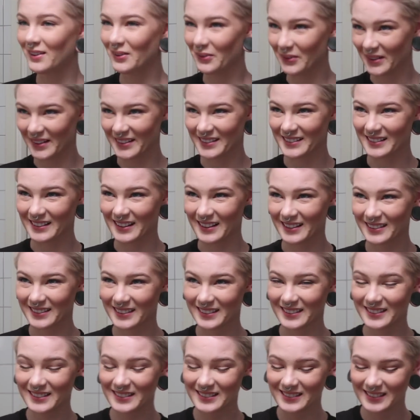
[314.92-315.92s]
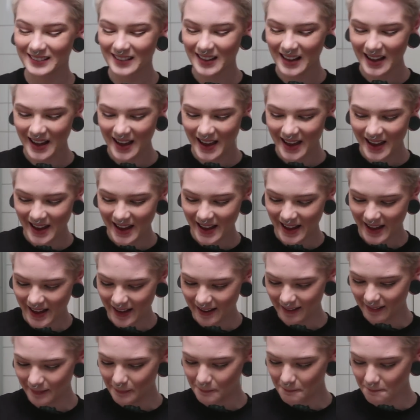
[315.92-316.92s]
when it's like this.
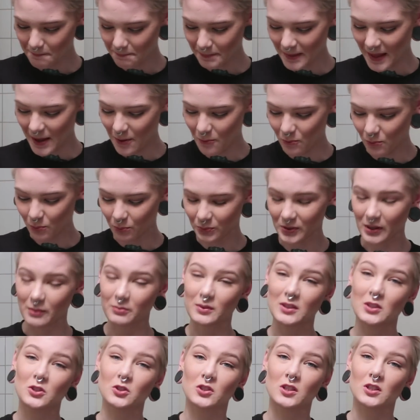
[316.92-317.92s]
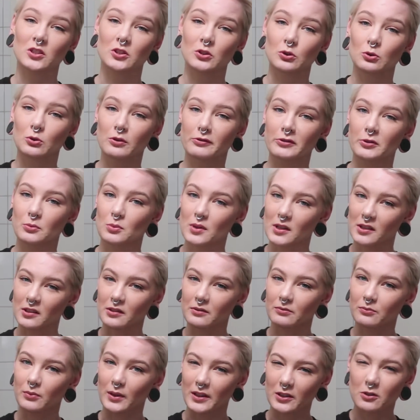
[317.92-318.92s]
And something you can do if you want
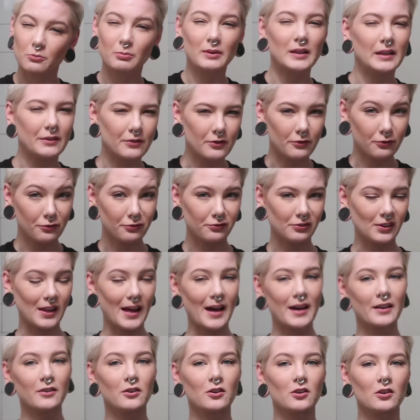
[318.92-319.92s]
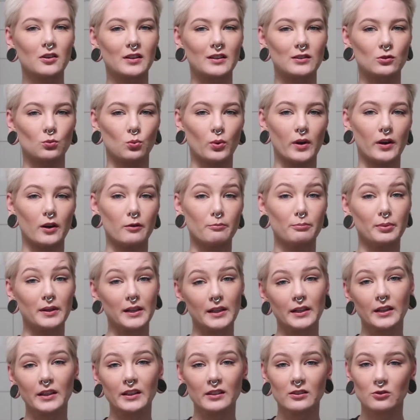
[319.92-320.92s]
it to be even flatter is wear a
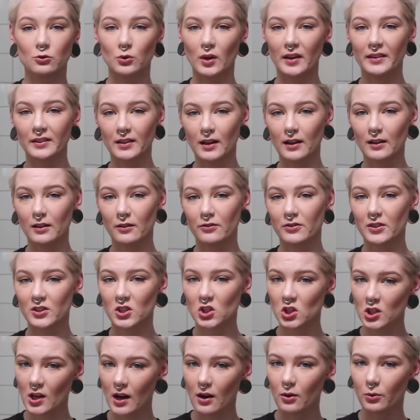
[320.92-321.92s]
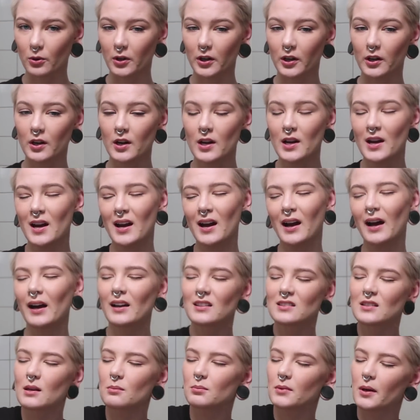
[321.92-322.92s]
beanie straight out of the shower.
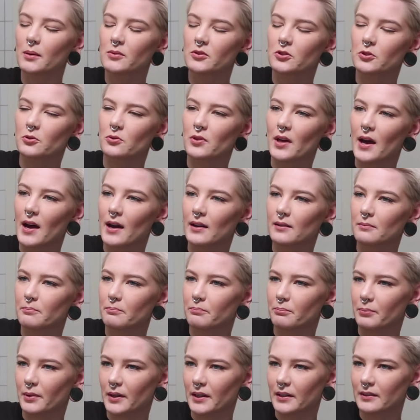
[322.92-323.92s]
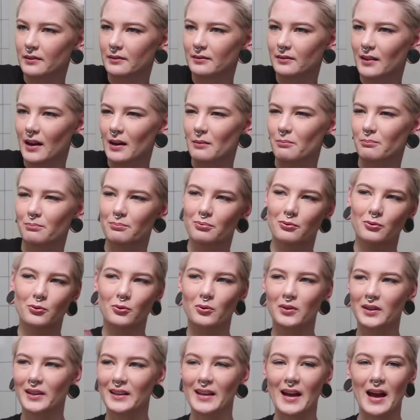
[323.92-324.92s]
I sometimes do that, but I'm
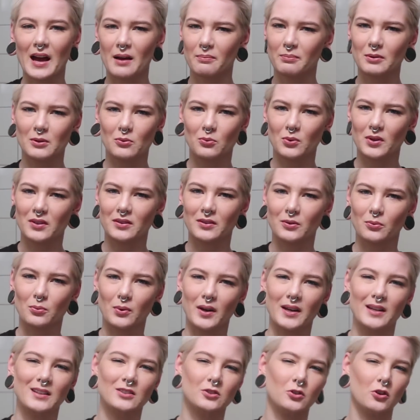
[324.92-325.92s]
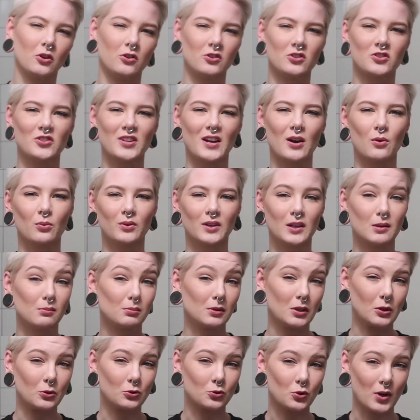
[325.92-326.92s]
pretty happy with the way it turns out when I
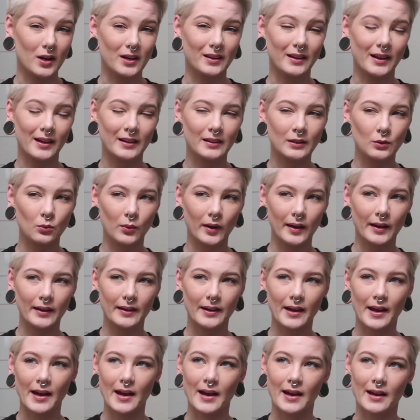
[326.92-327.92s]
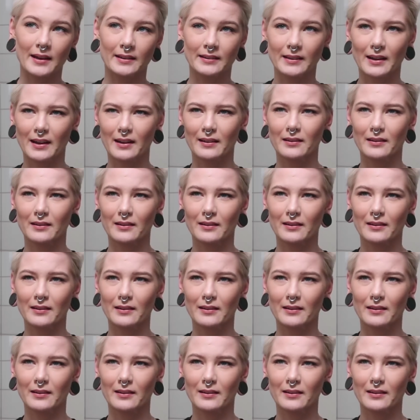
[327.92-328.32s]
blow dry it anyway, and